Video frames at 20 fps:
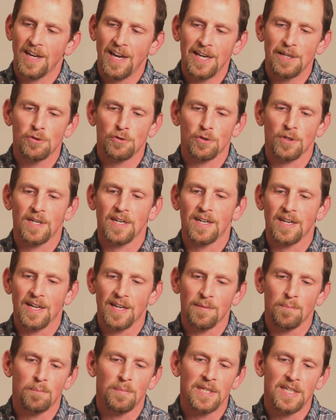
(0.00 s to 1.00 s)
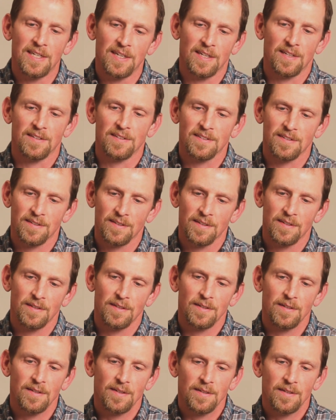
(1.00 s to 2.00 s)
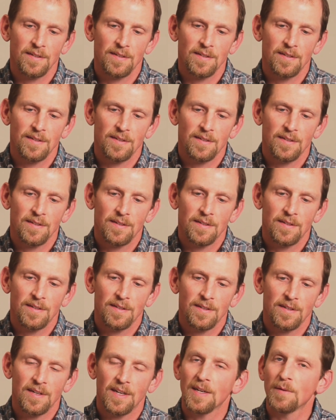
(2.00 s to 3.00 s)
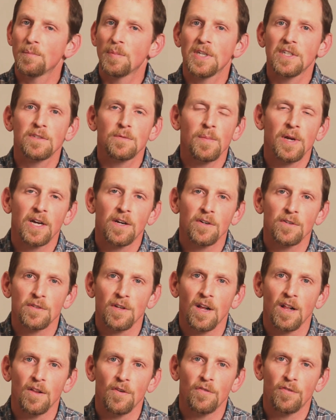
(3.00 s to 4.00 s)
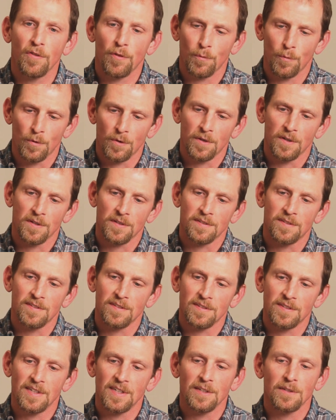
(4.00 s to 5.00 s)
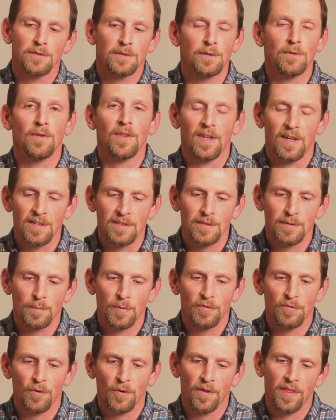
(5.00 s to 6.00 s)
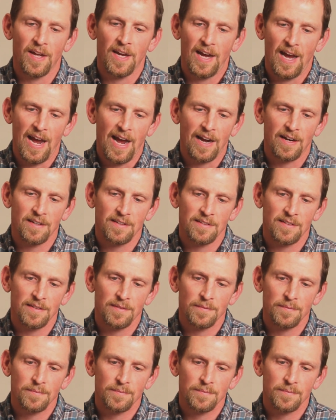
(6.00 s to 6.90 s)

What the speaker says: hatred, and beatings. And peacemakers all over the world still do this before they act.